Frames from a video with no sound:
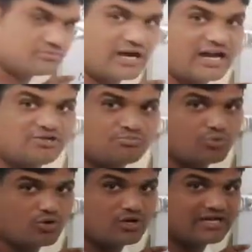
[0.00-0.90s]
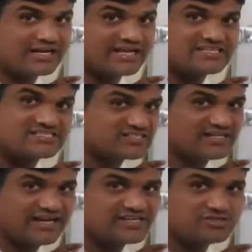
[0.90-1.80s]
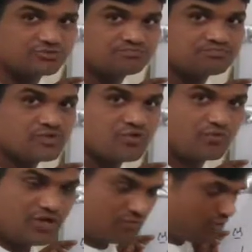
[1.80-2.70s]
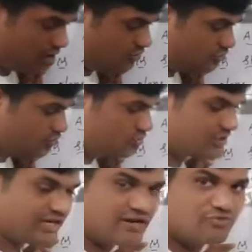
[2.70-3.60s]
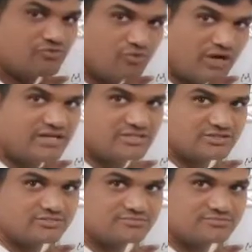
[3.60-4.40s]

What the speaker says: unpolarized light, we want to convert to